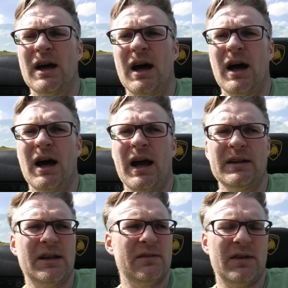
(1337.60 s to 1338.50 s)

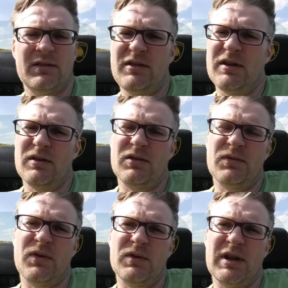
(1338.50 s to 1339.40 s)
and giving serious
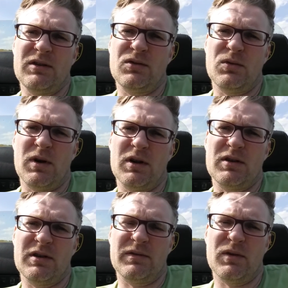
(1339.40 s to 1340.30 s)
funding to
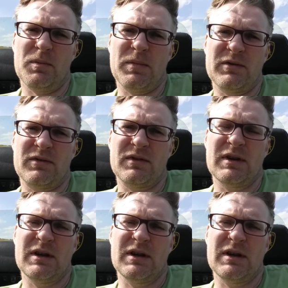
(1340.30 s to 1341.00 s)
the developers